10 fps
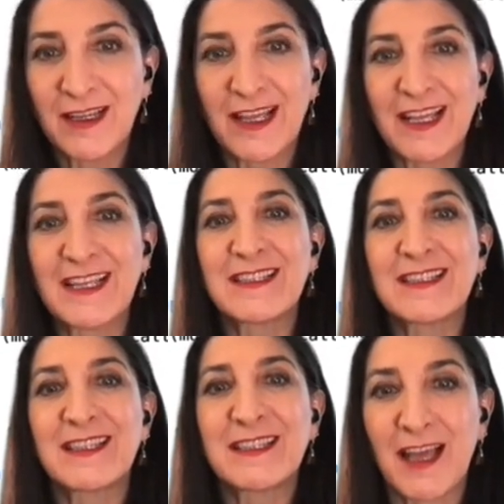is
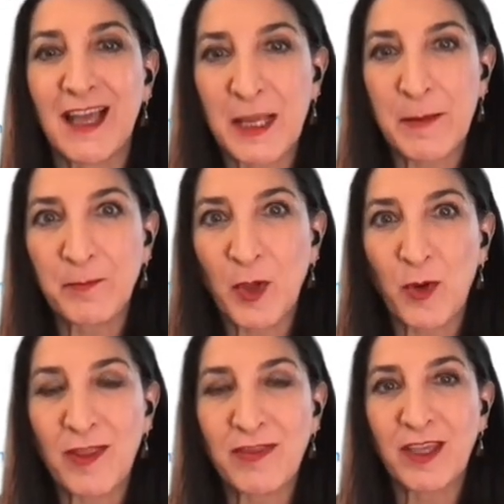the time
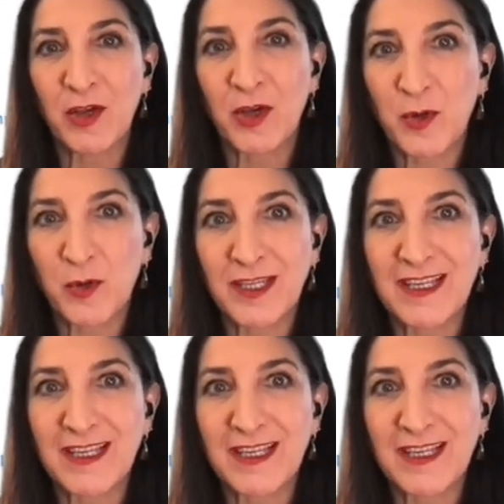when the code